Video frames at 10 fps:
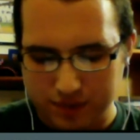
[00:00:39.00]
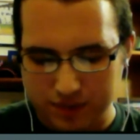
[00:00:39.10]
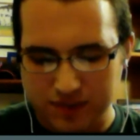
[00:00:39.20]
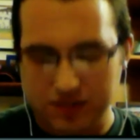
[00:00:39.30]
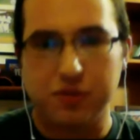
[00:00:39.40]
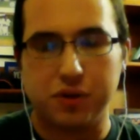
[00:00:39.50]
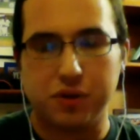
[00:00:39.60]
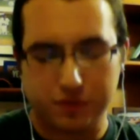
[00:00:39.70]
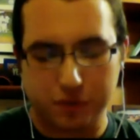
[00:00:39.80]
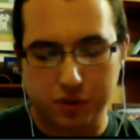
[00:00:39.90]
So
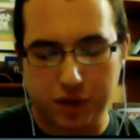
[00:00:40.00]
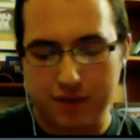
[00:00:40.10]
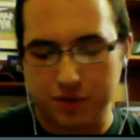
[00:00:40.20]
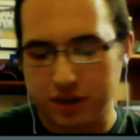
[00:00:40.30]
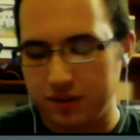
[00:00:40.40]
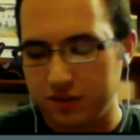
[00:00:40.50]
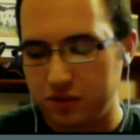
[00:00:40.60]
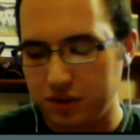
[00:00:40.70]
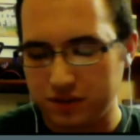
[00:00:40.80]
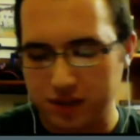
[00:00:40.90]
if you're live with us, you
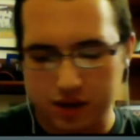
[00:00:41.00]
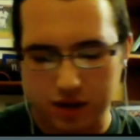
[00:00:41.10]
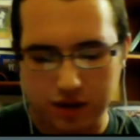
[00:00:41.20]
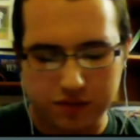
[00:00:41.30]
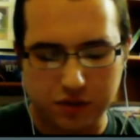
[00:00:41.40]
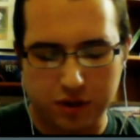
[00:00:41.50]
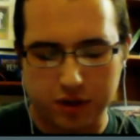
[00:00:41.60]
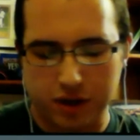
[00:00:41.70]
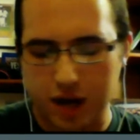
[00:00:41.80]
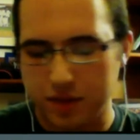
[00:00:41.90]
can send us
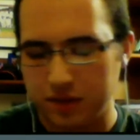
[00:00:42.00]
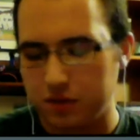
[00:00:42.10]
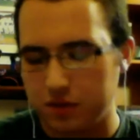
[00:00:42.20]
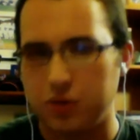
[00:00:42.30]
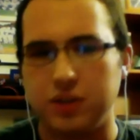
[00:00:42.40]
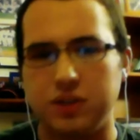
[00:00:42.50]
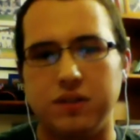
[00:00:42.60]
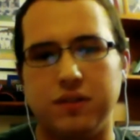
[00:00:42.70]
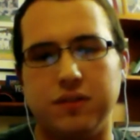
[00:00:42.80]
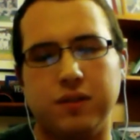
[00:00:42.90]
your comments or
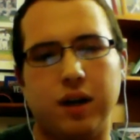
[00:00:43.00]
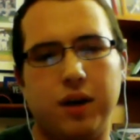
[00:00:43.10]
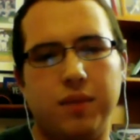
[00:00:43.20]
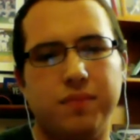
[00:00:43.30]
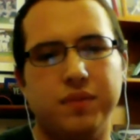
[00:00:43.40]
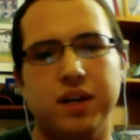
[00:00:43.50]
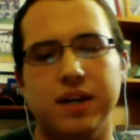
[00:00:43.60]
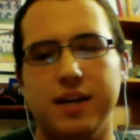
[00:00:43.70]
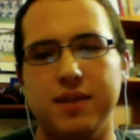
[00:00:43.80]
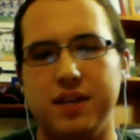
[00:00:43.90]
questions
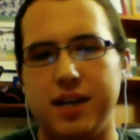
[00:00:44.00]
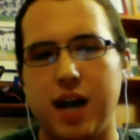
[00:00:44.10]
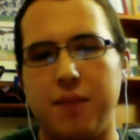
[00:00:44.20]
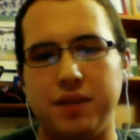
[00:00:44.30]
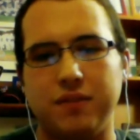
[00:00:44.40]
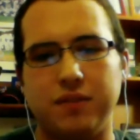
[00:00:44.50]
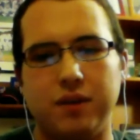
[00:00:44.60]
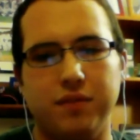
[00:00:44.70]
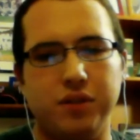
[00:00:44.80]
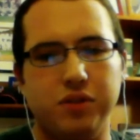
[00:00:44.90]
in the comments
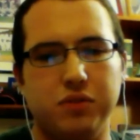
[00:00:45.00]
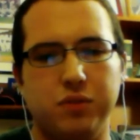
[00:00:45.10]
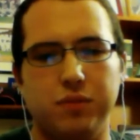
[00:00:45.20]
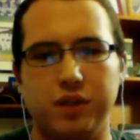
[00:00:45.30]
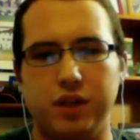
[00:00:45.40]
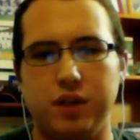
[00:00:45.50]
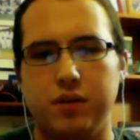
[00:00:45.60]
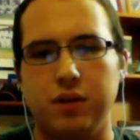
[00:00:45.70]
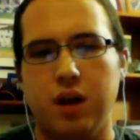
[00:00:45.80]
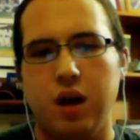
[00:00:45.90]
of the YouTube video,
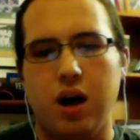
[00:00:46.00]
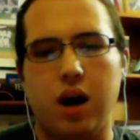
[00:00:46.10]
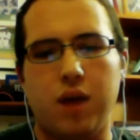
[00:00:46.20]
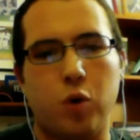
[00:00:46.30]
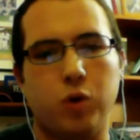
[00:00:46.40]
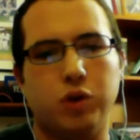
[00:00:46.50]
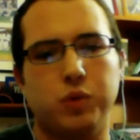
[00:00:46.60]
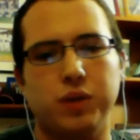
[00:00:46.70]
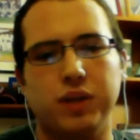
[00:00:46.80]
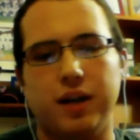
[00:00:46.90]
or
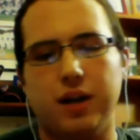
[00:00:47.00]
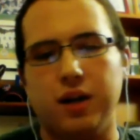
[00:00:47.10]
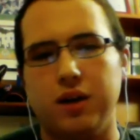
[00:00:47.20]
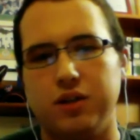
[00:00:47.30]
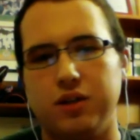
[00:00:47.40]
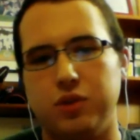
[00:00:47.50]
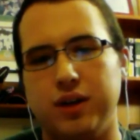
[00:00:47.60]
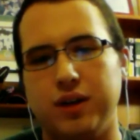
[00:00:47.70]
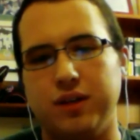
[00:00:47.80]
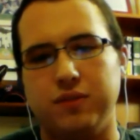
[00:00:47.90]
tweet
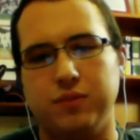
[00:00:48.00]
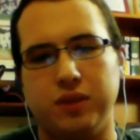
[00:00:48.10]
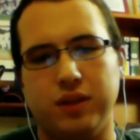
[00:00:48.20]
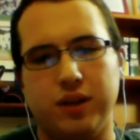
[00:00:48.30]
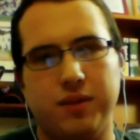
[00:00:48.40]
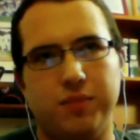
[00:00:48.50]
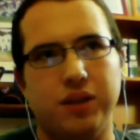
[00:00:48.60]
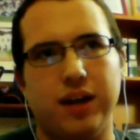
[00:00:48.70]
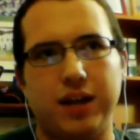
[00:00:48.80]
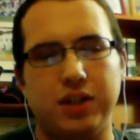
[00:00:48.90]
at us with the
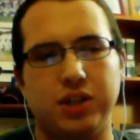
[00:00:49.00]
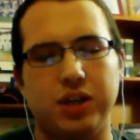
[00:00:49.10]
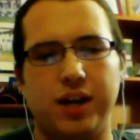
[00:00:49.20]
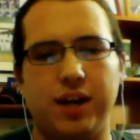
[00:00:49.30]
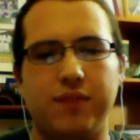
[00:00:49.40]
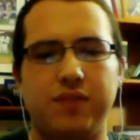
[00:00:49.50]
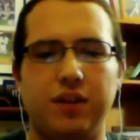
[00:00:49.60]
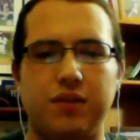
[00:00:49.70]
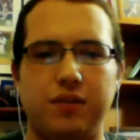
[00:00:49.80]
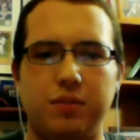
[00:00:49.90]
hashtag
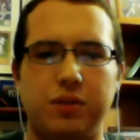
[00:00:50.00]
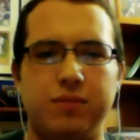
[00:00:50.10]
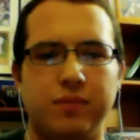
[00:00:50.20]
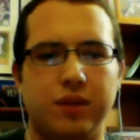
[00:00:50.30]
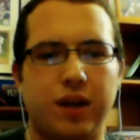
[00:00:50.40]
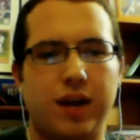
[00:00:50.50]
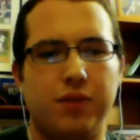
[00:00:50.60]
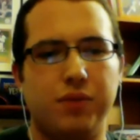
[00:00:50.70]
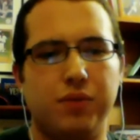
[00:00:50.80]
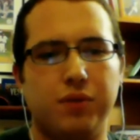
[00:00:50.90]
FTSW, and
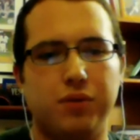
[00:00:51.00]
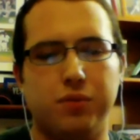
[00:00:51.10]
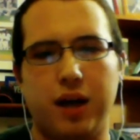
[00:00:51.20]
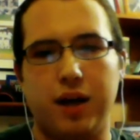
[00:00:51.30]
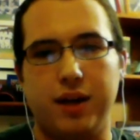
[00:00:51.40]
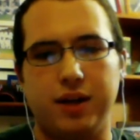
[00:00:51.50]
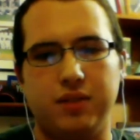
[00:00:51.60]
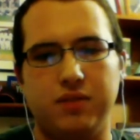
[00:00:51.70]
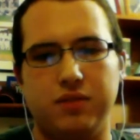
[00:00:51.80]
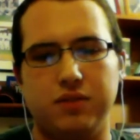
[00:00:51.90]
we will
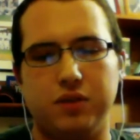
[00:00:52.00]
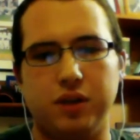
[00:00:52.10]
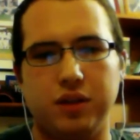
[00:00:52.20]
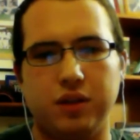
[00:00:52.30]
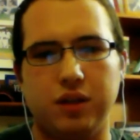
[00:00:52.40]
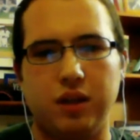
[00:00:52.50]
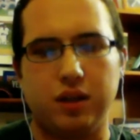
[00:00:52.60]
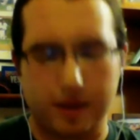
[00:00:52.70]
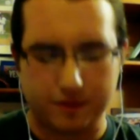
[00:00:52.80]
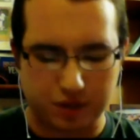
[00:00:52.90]
reply during the
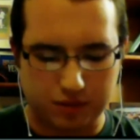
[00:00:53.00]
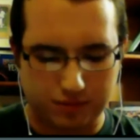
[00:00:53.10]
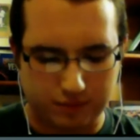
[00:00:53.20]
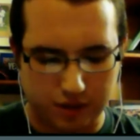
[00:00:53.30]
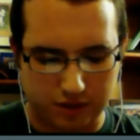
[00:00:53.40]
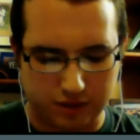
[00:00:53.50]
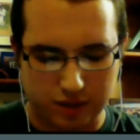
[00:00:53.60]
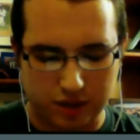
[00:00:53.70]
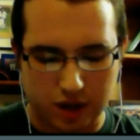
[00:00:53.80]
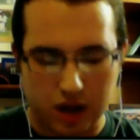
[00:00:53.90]
live show. Very exciting.